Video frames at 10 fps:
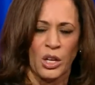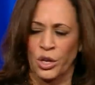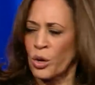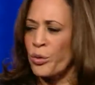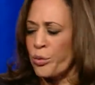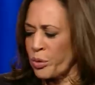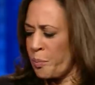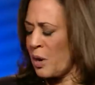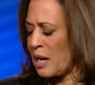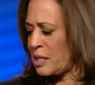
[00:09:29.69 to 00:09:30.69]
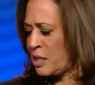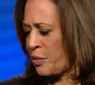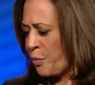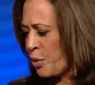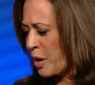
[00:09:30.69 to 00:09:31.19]
You go through the
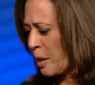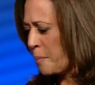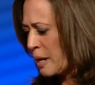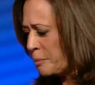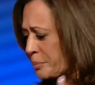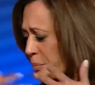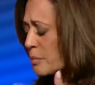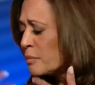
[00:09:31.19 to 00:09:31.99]
process of worrying about,